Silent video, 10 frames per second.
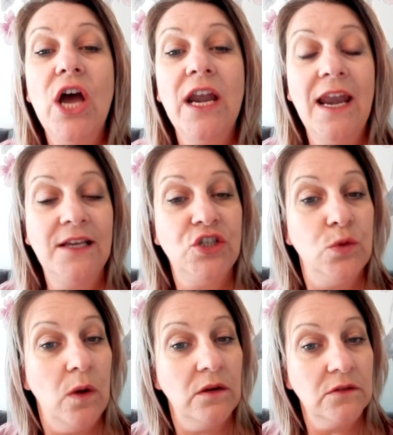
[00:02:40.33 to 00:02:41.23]
unless
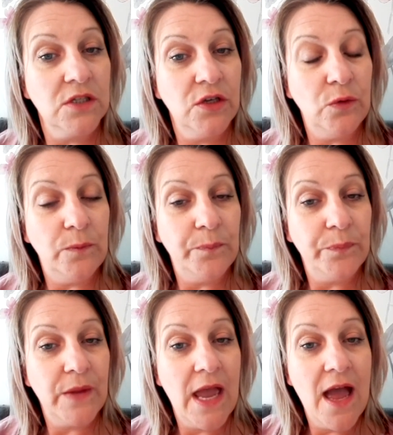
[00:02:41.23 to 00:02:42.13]
you want to.
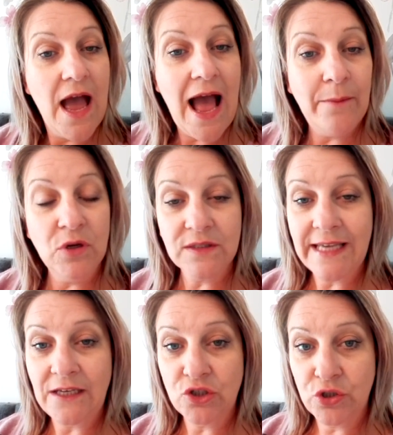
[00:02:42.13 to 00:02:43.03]
I'm not
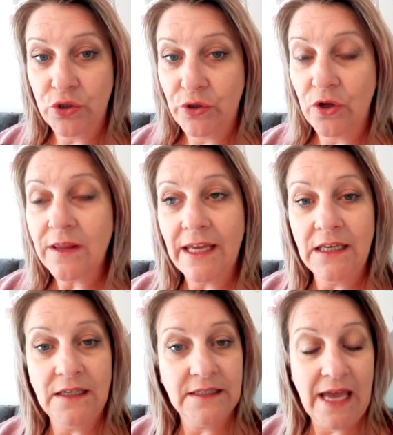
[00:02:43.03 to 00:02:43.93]
saying at all that
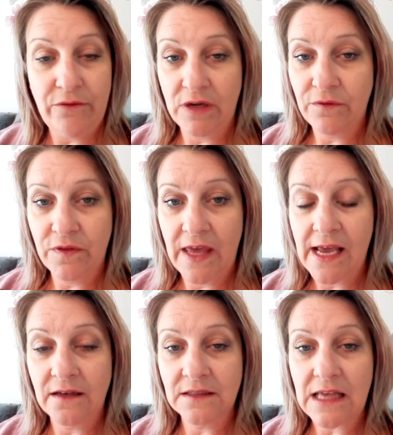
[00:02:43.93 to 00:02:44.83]
you need to get rid of
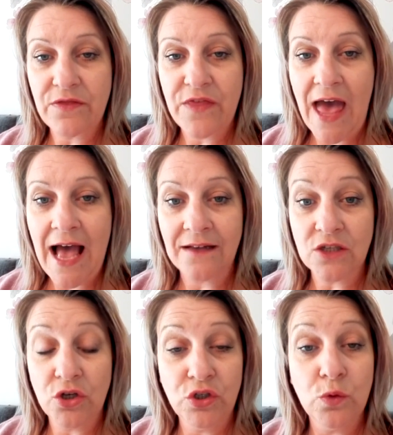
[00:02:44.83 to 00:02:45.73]
things
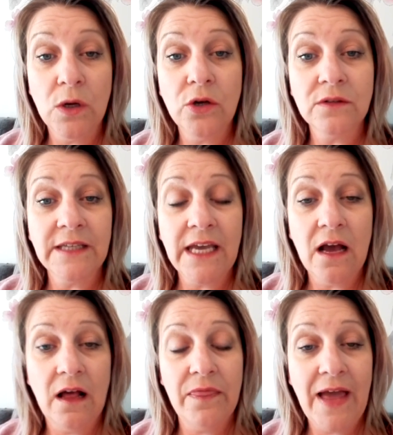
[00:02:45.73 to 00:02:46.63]
that you hold
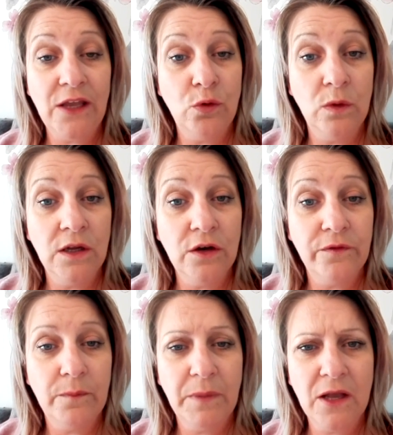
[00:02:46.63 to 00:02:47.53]
dear and that you
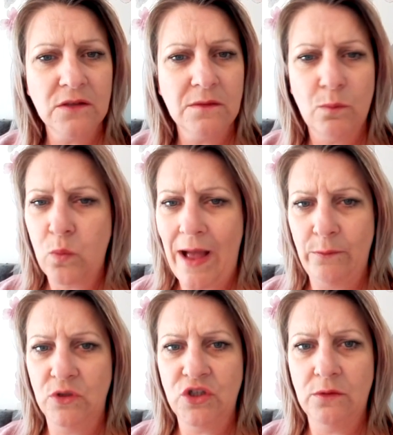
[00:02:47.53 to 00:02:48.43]
love, because why
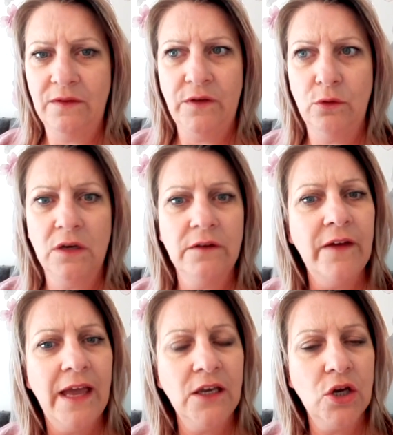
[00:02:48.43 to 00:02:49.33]
would you if you love
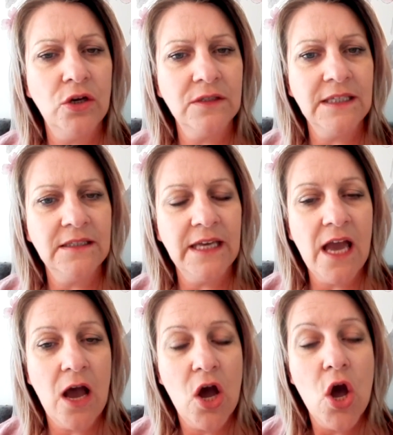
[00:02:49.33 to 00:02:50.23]
it and you hold it
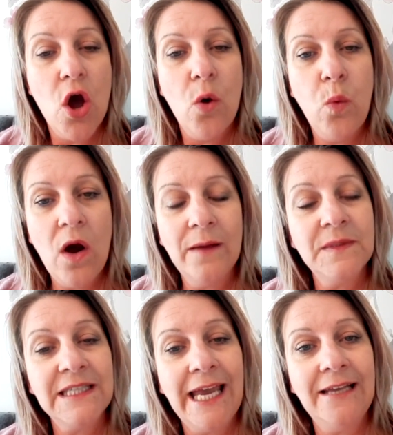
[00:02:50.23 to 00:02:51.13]
dear? What I'm
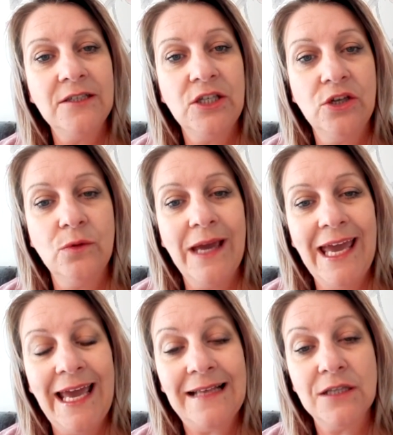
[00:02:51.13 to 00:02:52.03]
saying to you
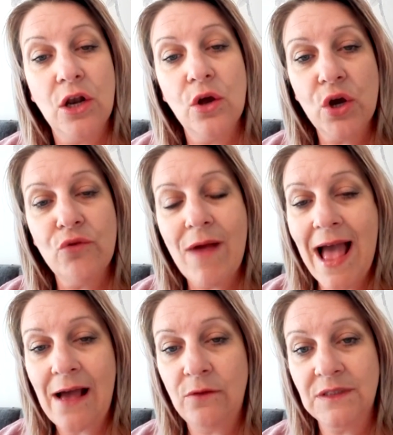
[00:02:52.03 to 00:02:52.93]
is look
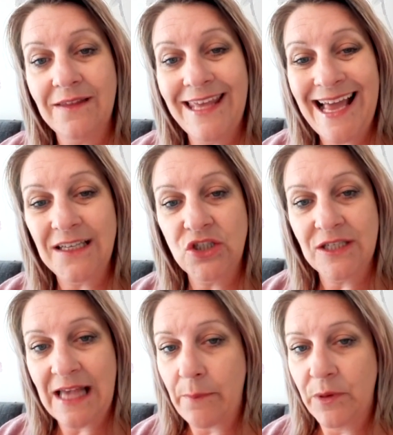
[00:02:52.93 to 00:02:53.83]
around at the
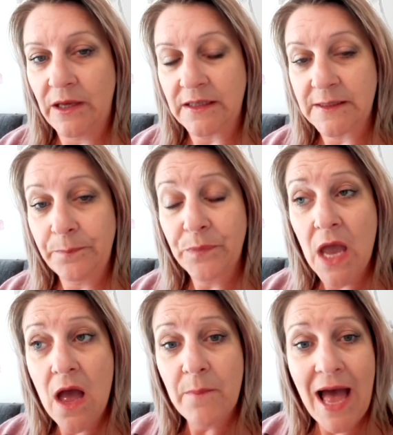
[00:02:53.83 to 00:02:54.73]
energy zappers.
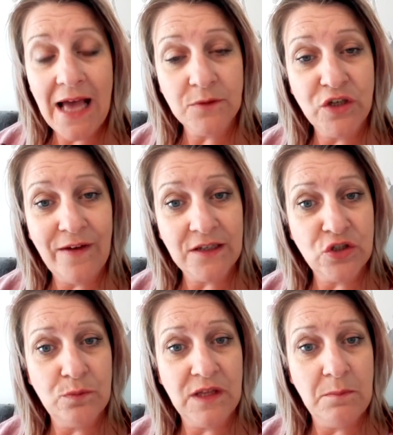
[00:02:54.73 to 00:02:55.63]
Perhaps you've had
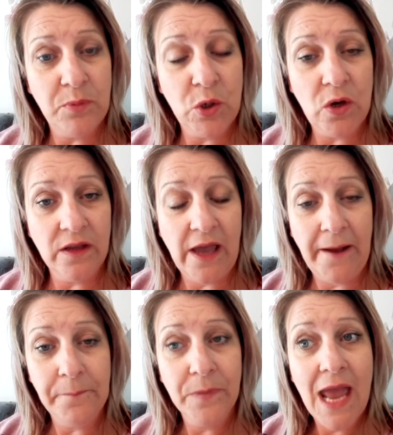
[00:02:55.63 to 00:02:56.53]
something bought
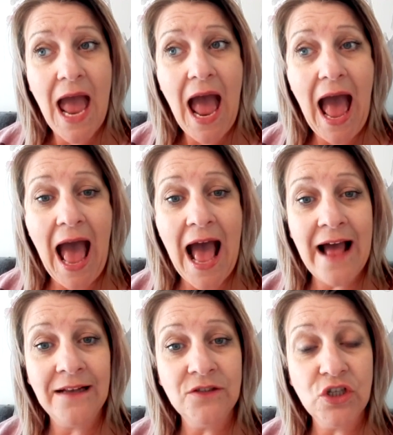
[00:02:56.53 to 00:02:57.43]
you
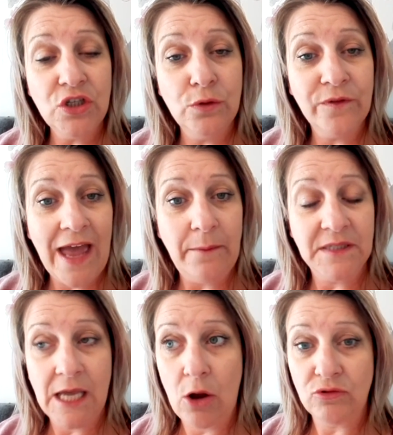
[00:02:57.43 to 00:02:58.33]
and you've
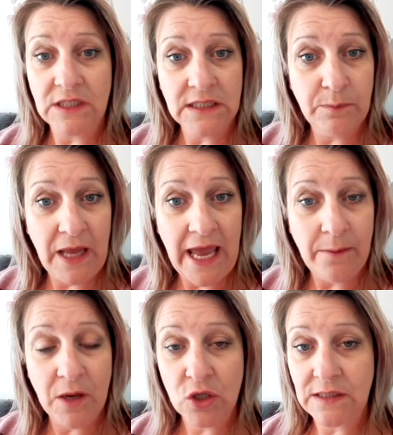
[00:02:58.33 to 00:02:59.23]
kept it on
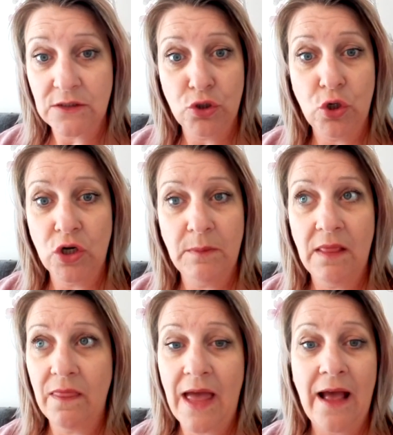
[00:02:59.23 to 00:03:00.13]
display because it's an
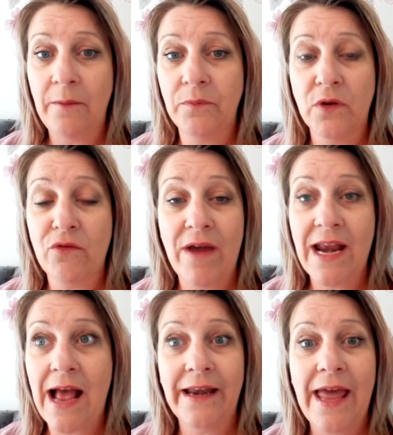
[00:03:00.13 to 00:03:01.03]
ornament that
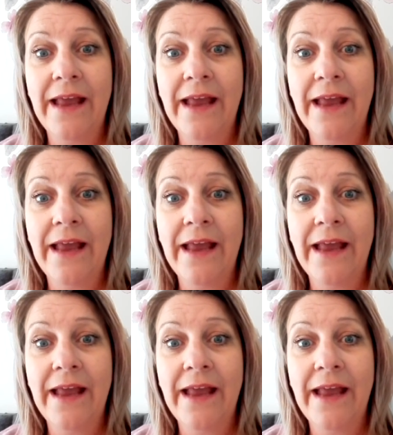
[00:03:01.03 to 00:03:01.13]
Great Aunt